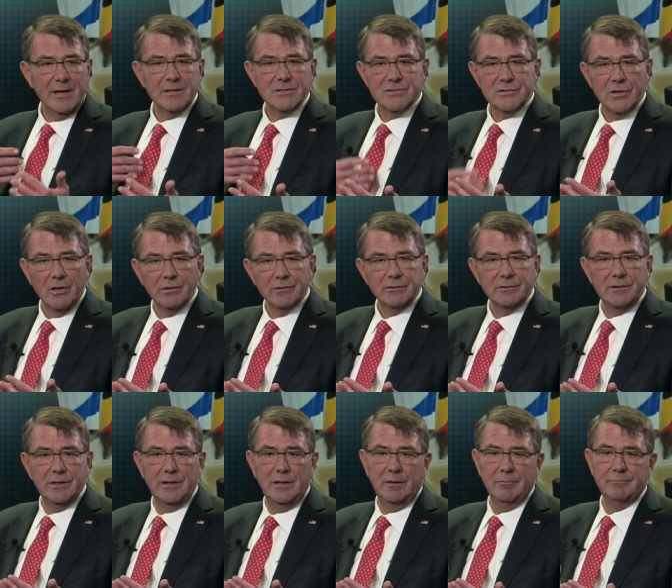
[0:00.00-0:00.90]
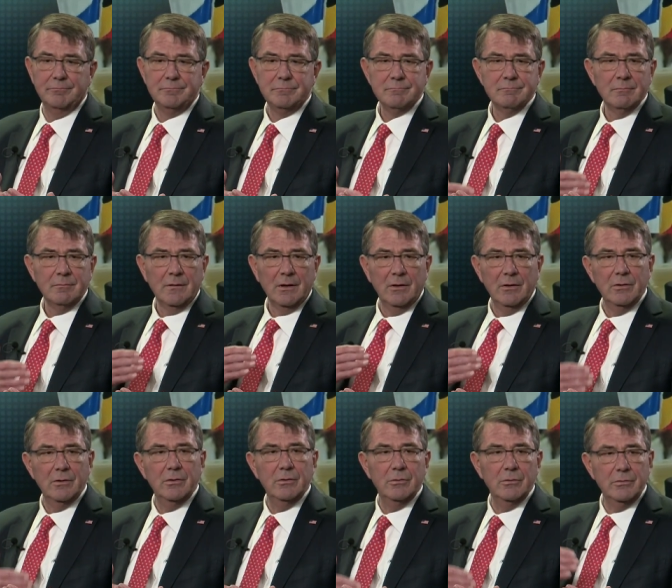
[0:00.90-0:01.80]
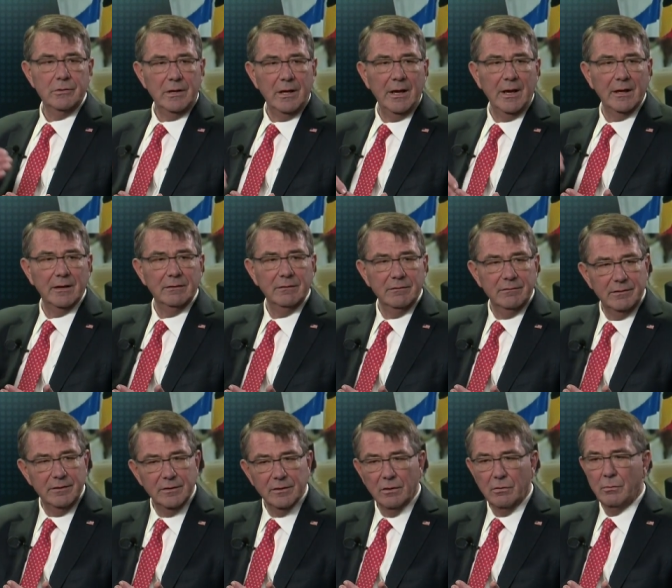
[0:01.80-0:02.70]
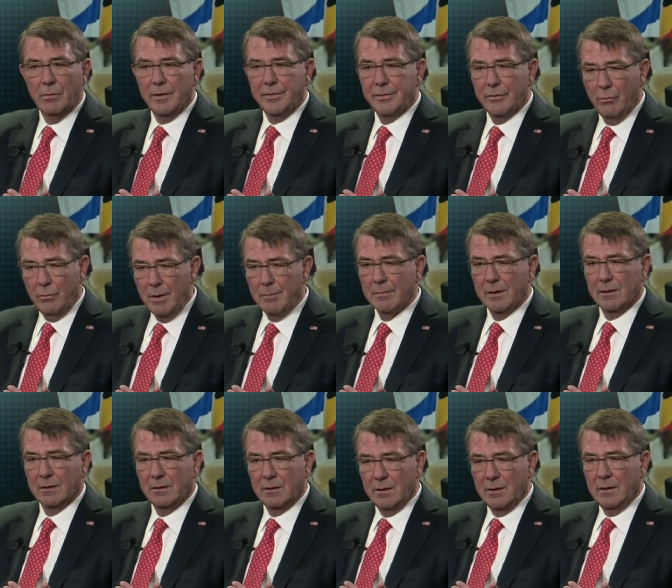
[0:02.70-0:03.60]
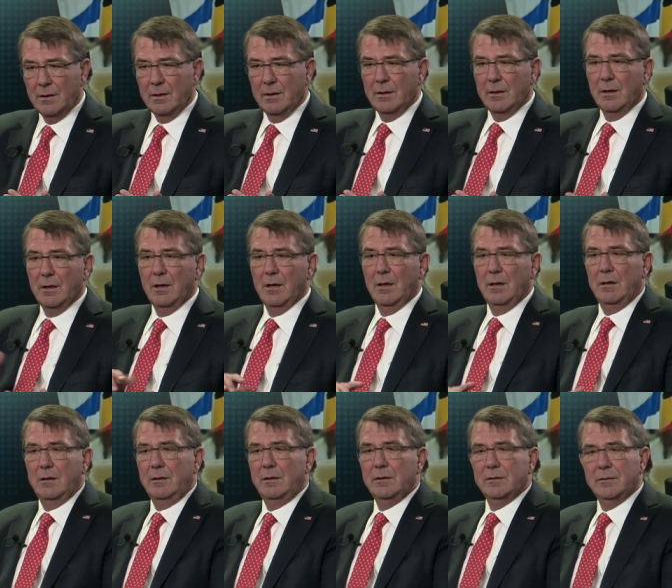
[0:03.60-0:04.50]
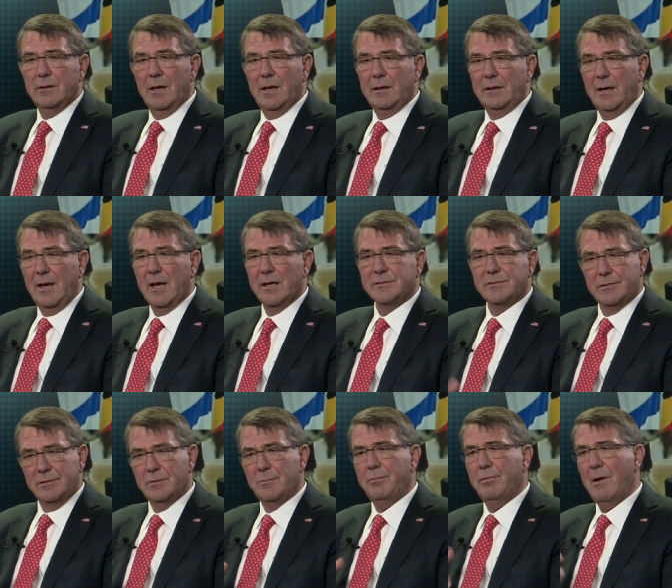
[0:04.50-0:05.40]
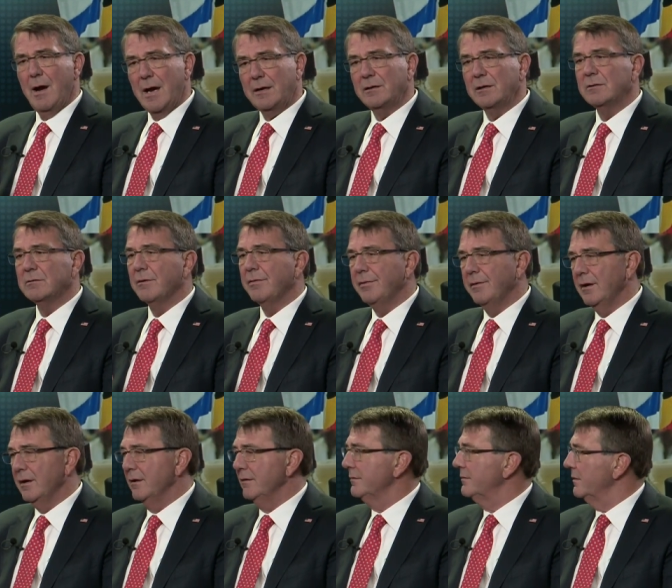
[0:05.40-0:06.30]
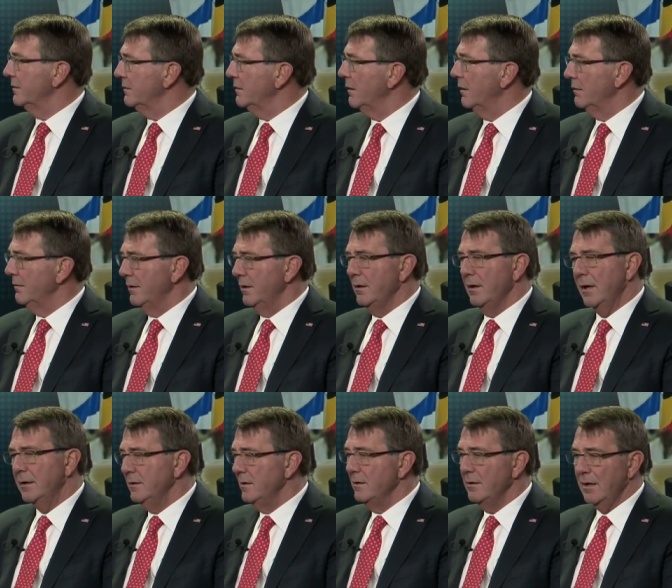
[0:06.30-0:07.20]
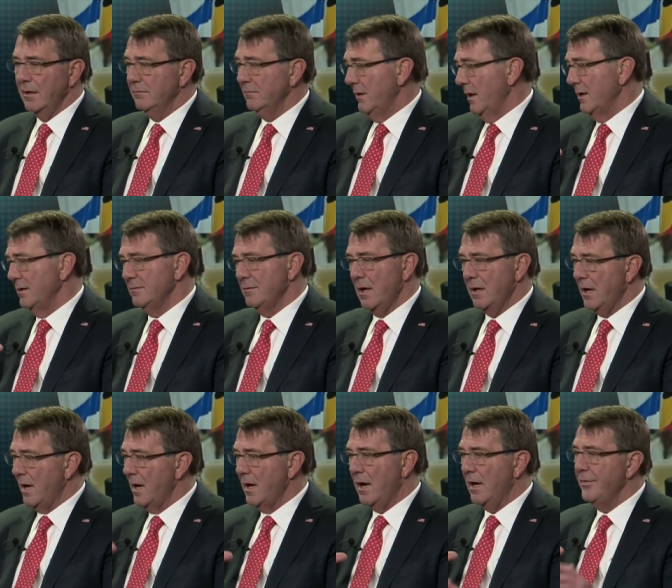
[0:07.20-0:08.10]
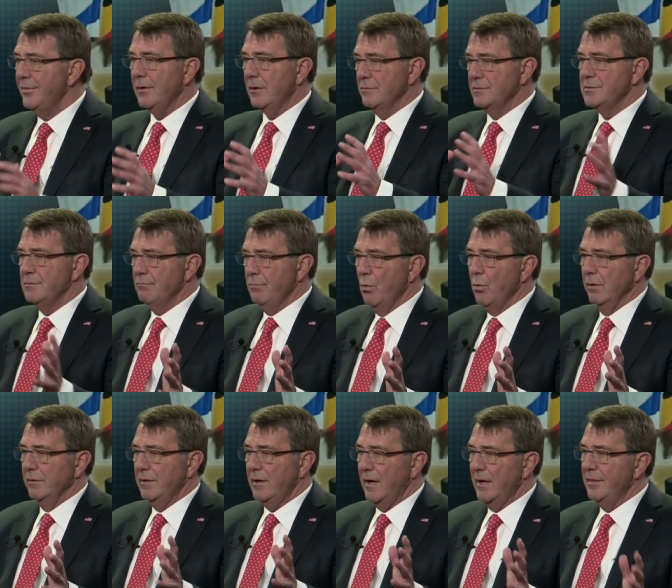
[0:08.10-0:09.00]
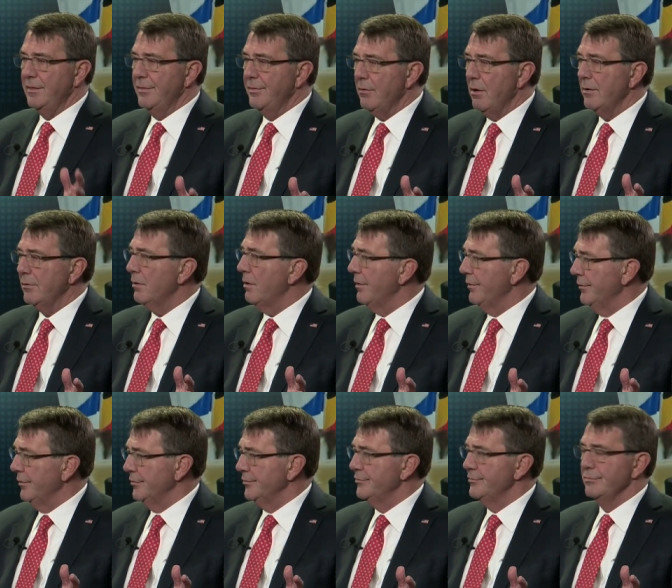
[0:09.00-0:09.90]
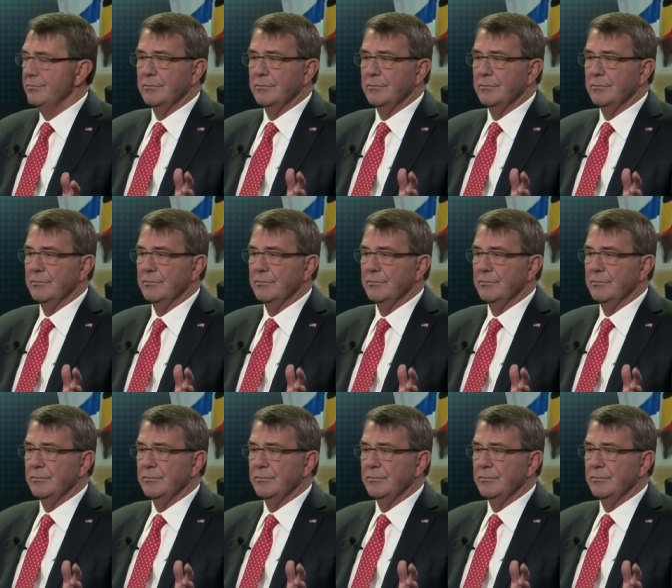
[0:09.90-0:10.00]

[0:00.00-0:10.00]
that assault team who can deal with the women uh, in that house. So there are practical things that go that, and you, and and, and I, I thought it was important that I had thought all those